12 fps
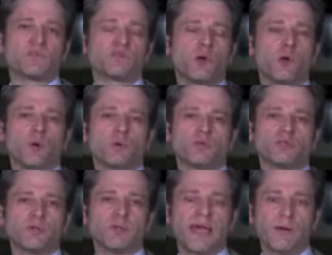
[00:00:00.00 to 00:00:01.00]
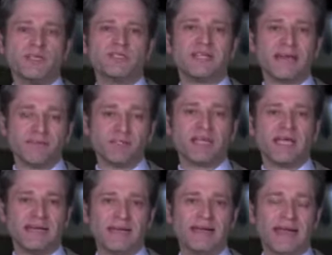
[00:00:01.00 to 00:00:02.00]
So now he's
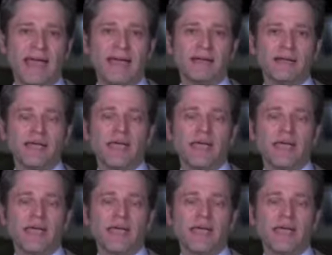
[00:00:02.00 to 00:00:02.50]
devastated again.